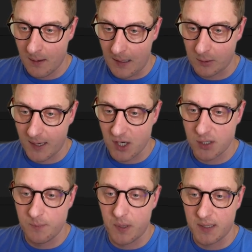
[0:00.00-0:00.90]

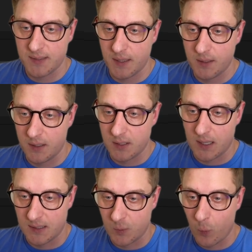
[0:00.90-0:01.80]
allocation percentage
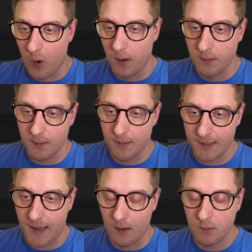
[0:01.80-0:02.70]
as 1,
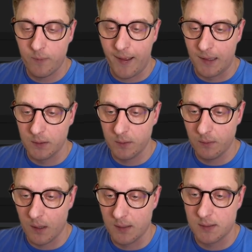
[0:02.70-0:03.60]
account value
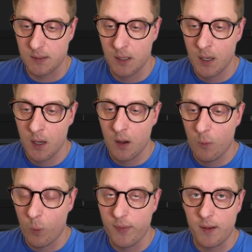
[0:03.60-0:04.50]
as
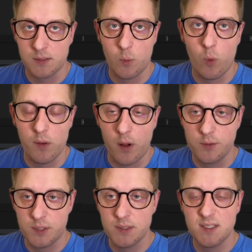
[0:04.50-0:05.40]

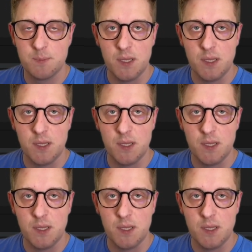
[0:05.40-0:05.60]
1100. This